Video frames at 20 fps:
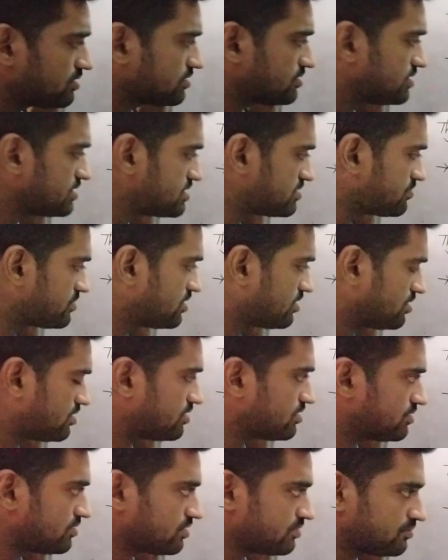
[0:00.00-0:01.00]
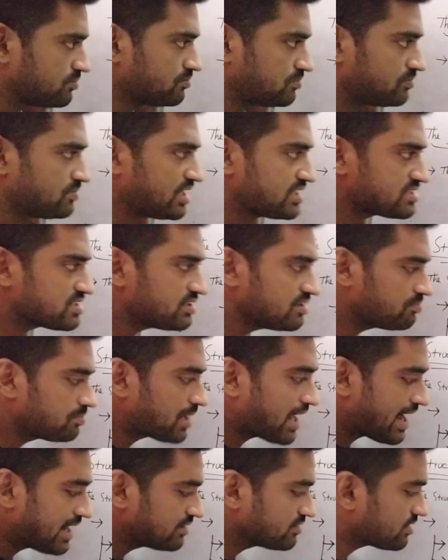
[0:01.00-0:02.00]
this majorly
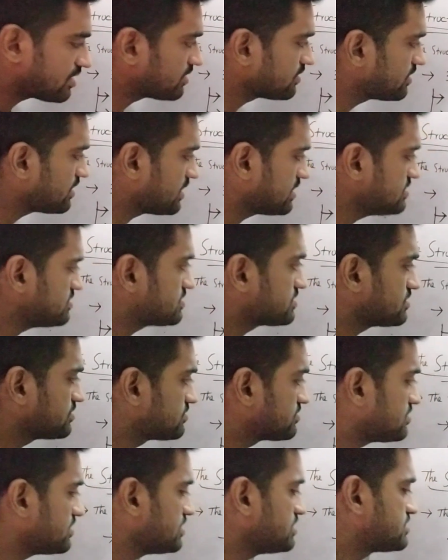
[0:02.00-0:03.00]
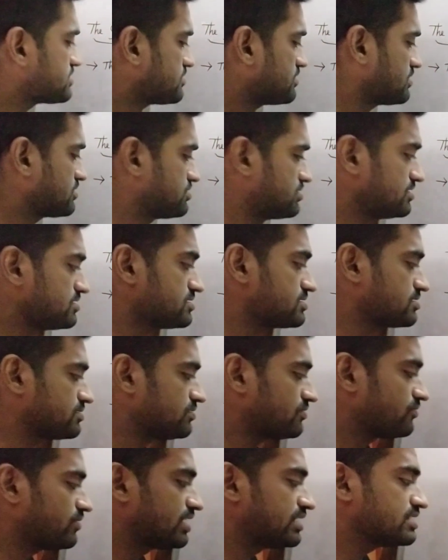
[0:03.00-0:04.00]
plant contains three structures.
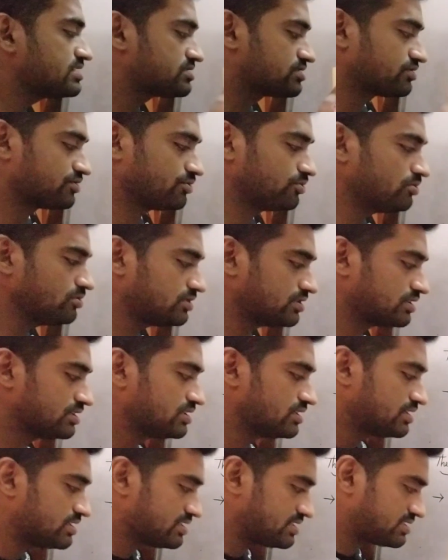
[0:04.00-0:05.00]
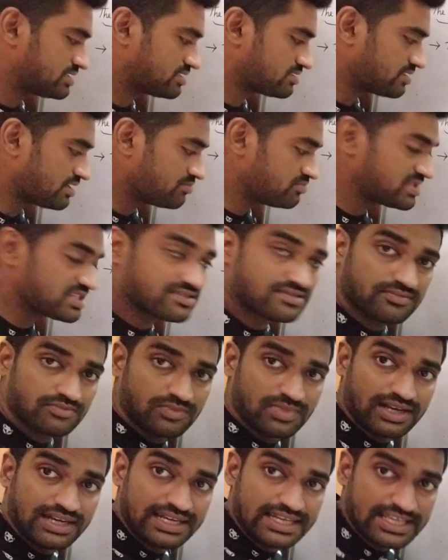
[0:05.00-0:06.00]
One is root, stems,
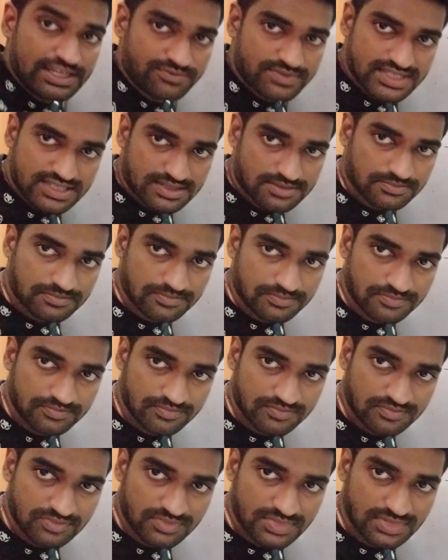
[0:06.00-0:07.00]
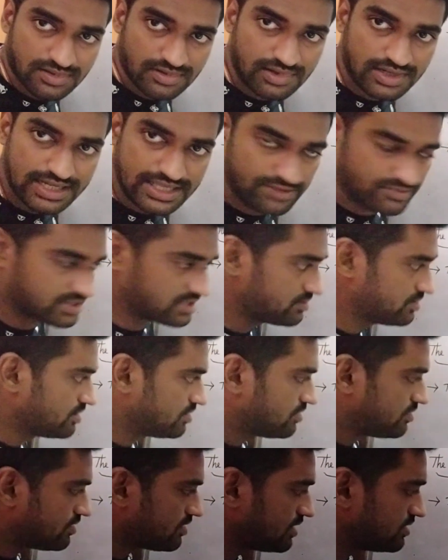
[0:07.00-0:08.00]
leaves,
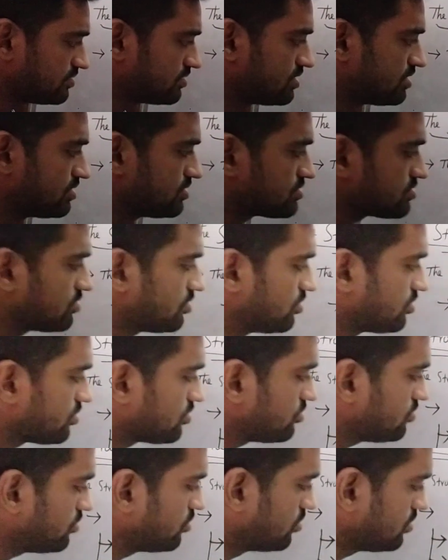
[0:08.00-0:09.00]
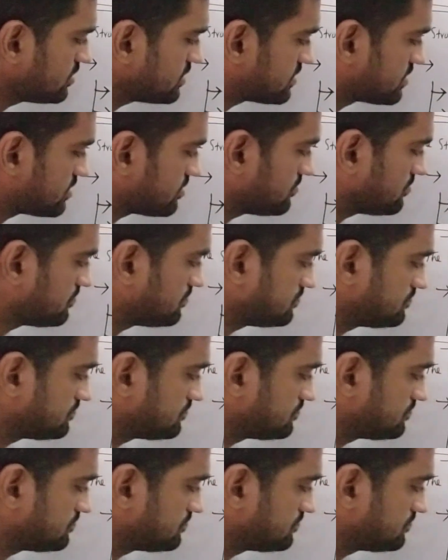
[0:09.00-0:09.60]
right? So roots